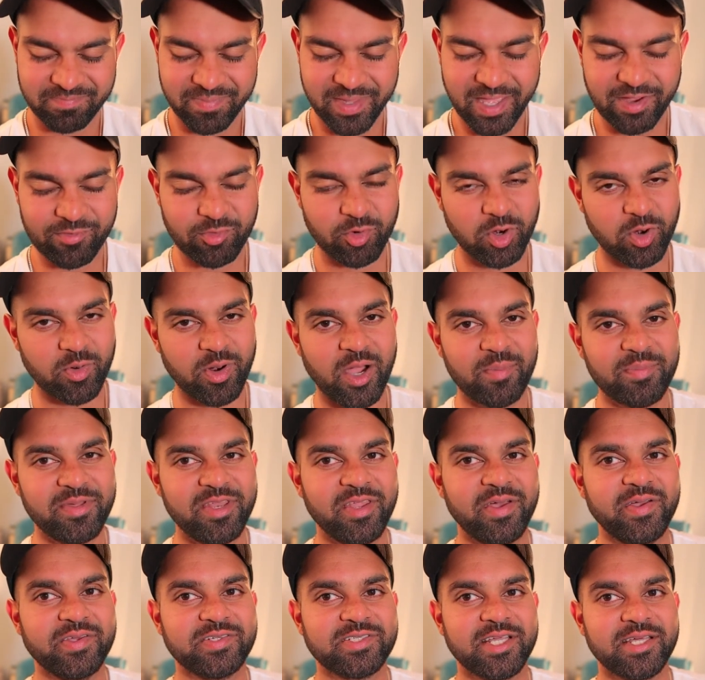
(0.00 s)
Everyone around me
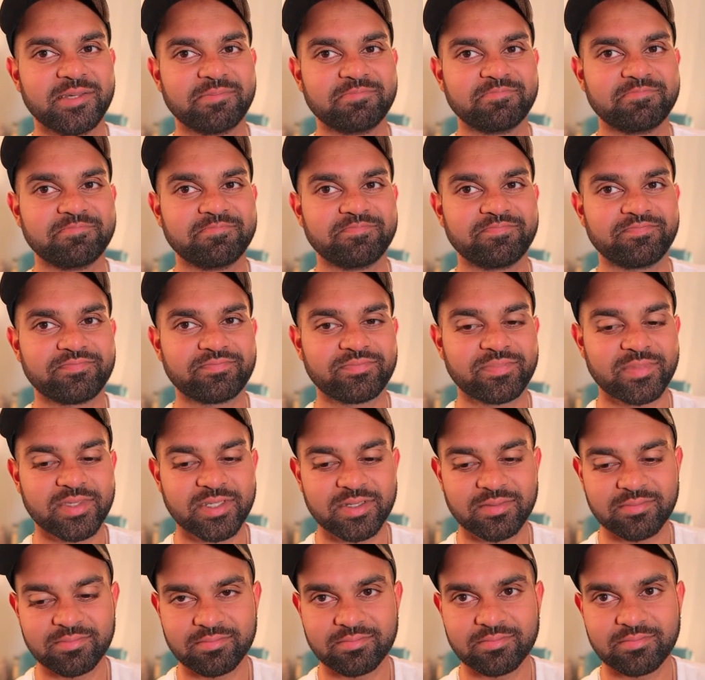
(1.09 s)
knows that.
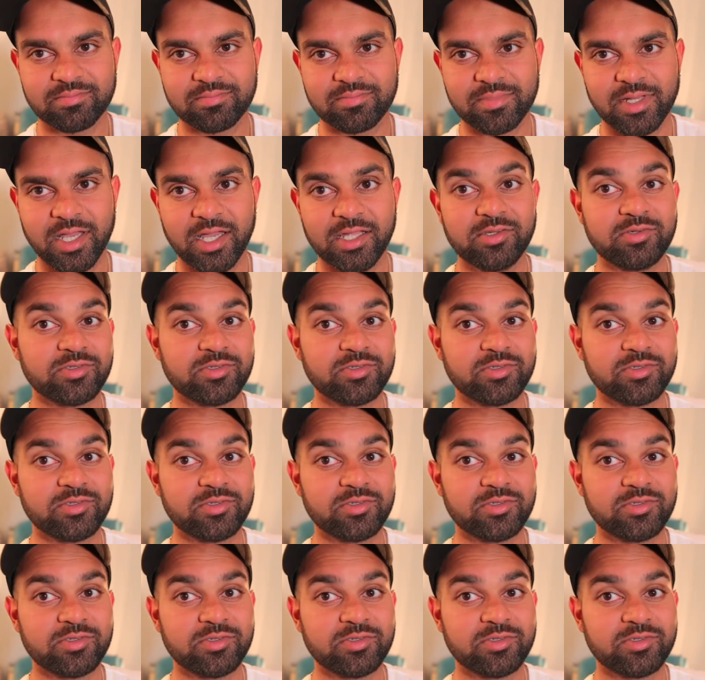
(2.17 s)
And